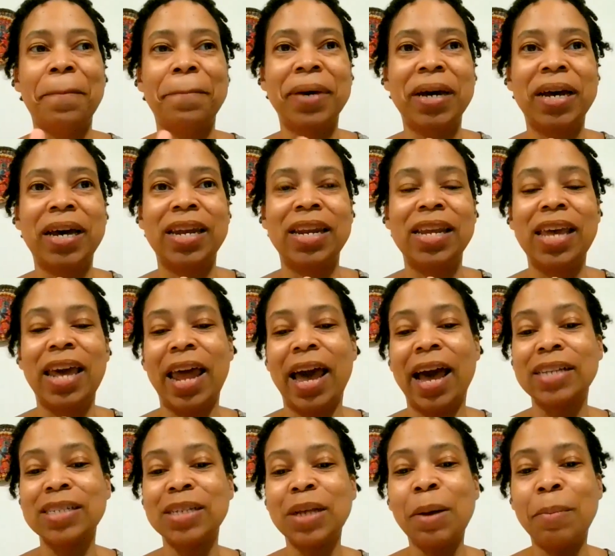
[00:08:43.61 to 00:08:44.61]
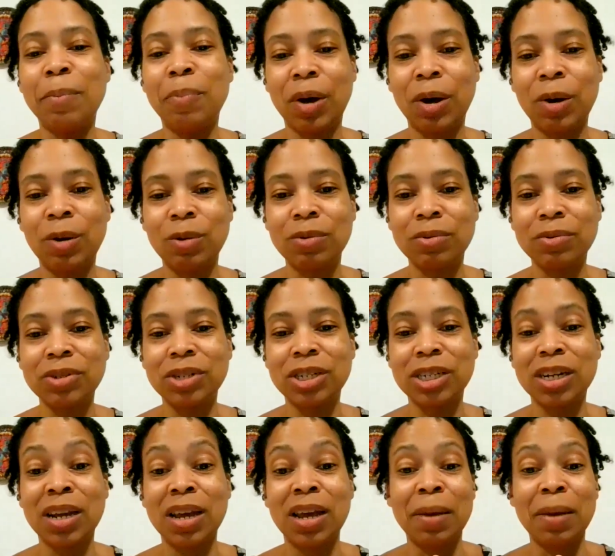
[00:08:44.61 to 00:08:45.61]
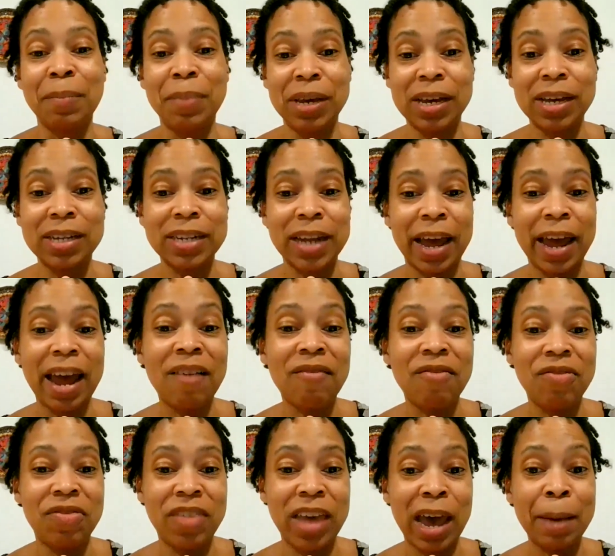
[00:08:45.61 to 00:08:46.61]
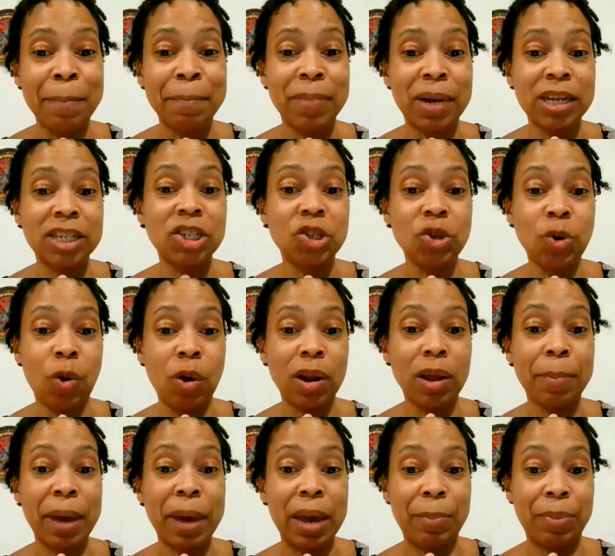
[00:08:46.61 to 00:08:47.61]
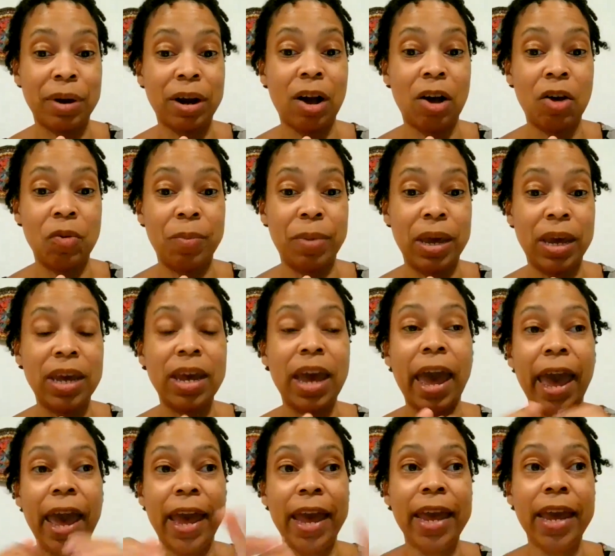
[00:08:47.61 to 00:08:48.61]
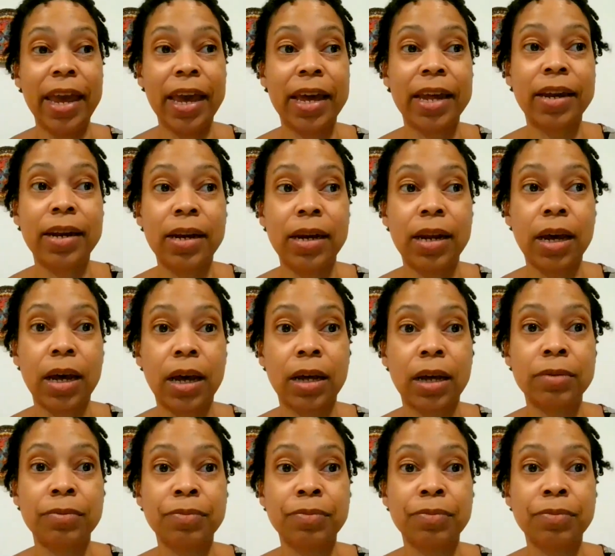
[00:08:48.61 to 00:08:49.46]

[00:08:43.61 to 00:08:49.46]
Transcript: But it has a bulge because I have that much toilet paper on me, and